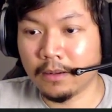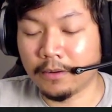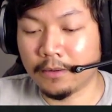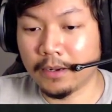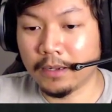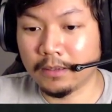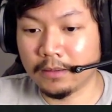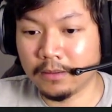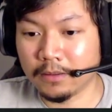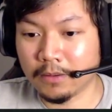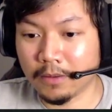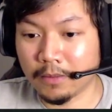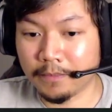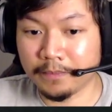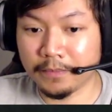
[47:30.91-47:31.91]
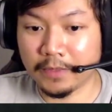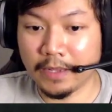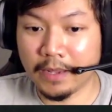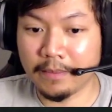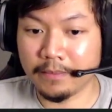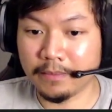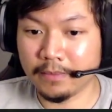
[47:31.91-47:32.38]
All right. So
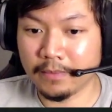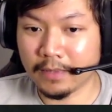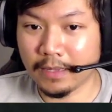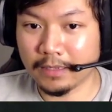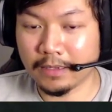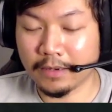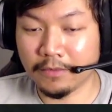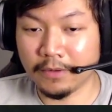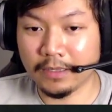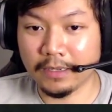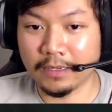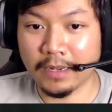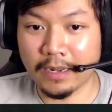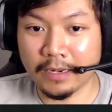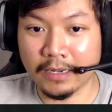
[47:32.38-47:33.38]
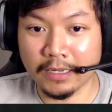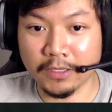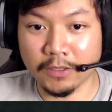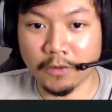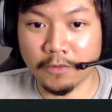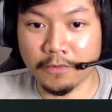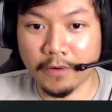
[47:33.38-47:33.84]
yeah, that's everything that I got
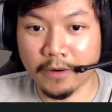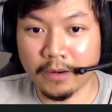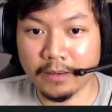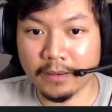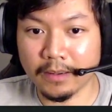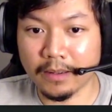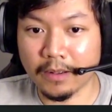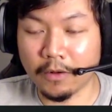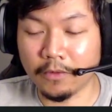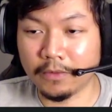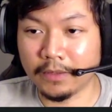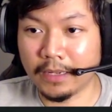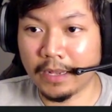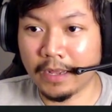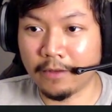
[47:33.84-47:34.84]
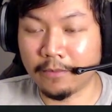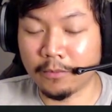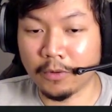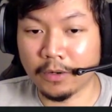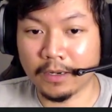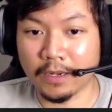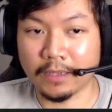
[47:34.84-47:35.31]
so far. Hopefully, I have
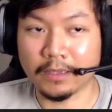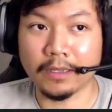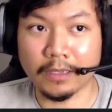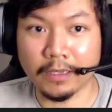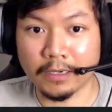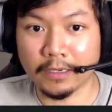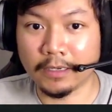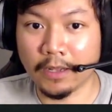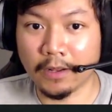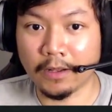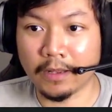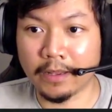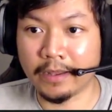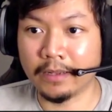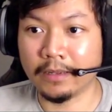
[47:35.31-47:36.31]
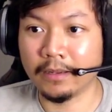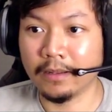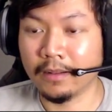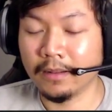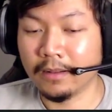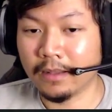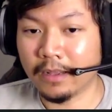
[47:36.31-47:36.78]
more content later down the line
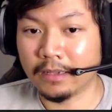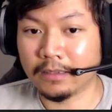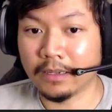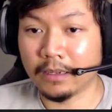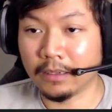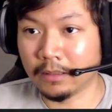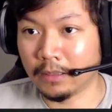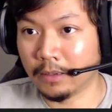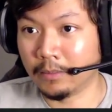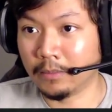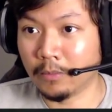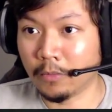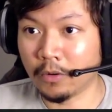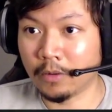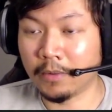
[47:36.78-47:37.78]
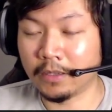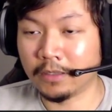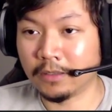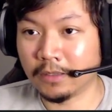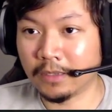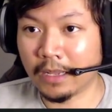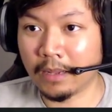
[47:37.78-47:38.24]
as I learn more about
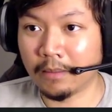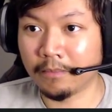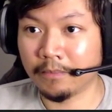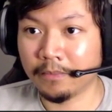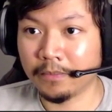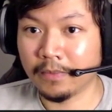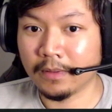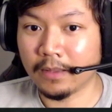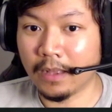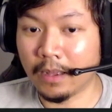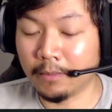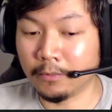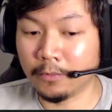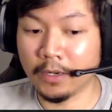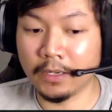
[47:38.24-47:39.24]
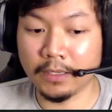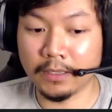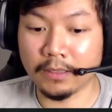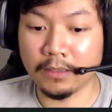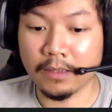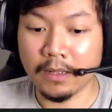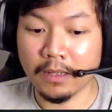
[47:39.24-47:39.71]
this game. I'm
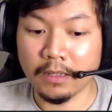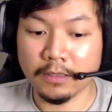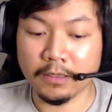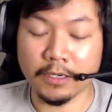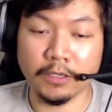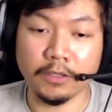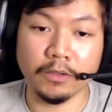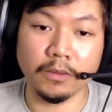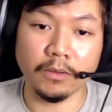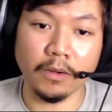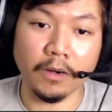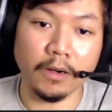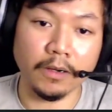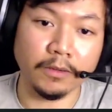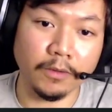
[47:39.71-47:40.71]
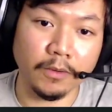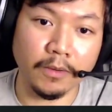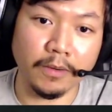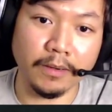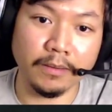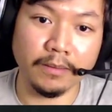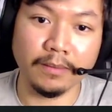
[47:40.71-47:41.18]
running tier 2
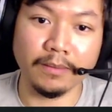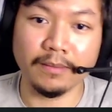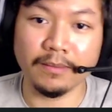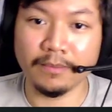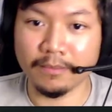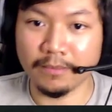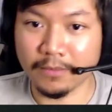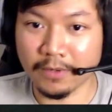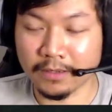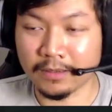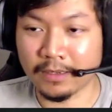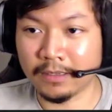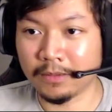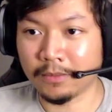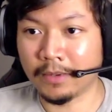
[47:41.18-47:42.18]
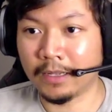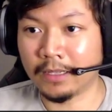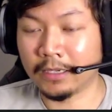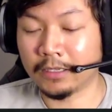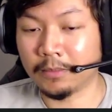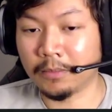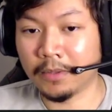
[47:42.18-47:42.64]
hardcore because that's the way I
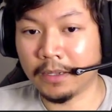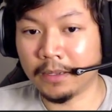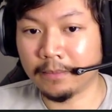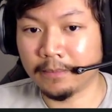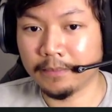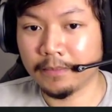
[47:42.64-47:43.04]
like to play it.